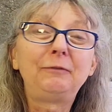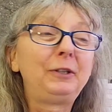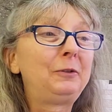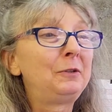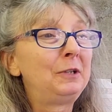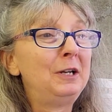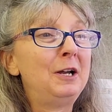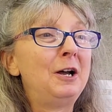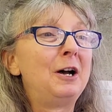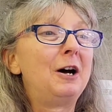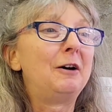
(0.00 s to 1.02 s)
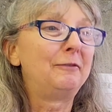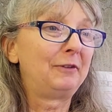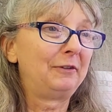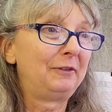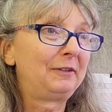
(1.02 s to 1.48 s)
view of
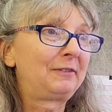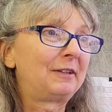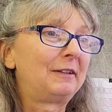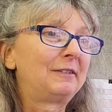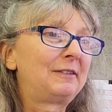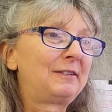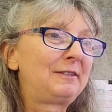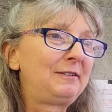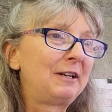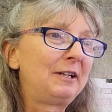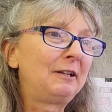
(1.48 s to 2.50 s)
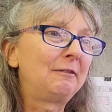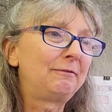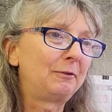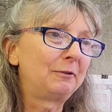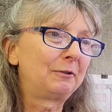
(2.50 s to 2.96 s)
this stunning
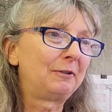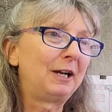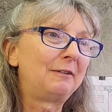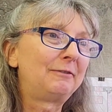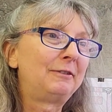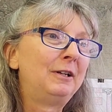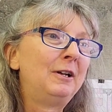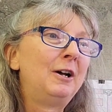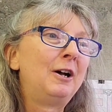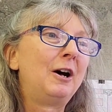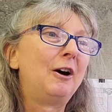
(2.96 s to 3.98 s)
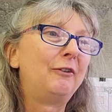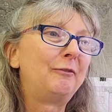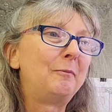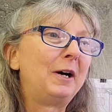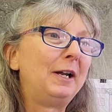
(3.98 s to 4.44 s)
photograph of
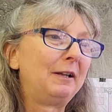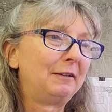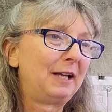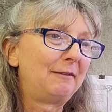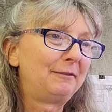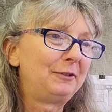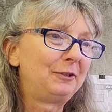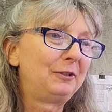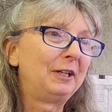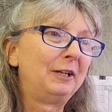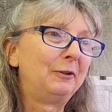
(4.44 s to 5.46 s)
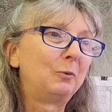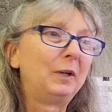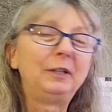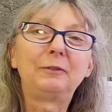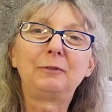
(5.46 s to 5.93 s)
my lavender and
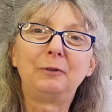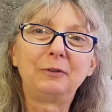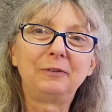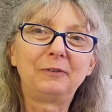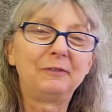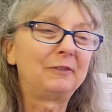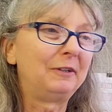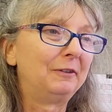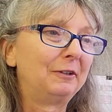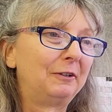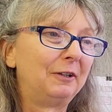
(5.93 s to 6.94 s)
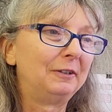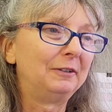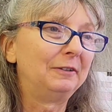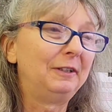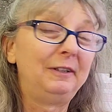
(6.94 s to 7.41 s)
white crocuses in the
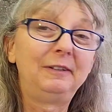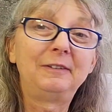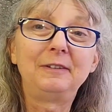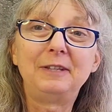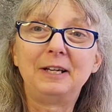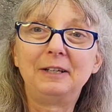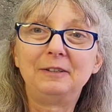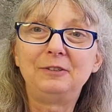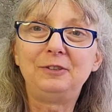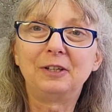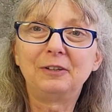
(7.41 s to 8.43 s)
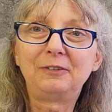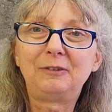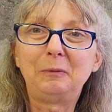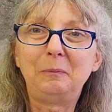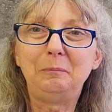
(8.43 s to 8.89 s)
garden. Isn't that
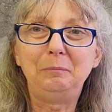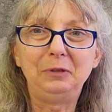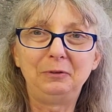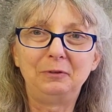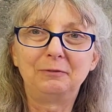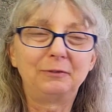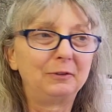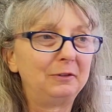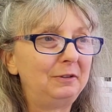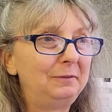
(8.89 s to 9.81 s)
just beautiful?